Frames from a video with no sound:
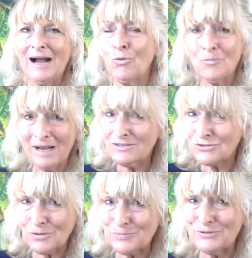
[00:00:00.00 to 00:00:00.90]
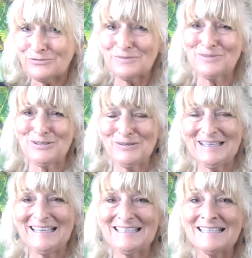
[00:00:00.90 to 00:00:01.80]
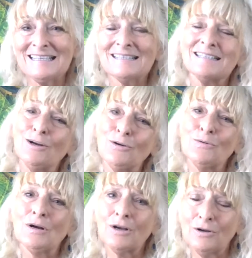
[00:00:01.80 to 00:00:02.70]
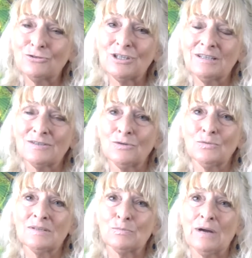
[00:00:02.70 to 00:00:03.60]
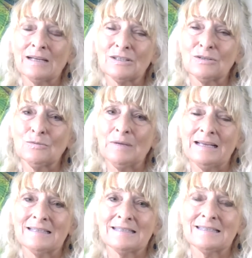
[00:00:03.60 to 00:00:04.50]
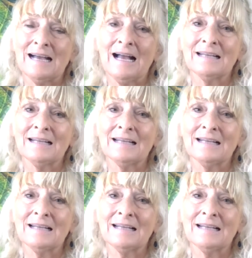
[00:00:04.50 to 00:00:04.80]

what might stop you from doing it? So coaching is always practical based,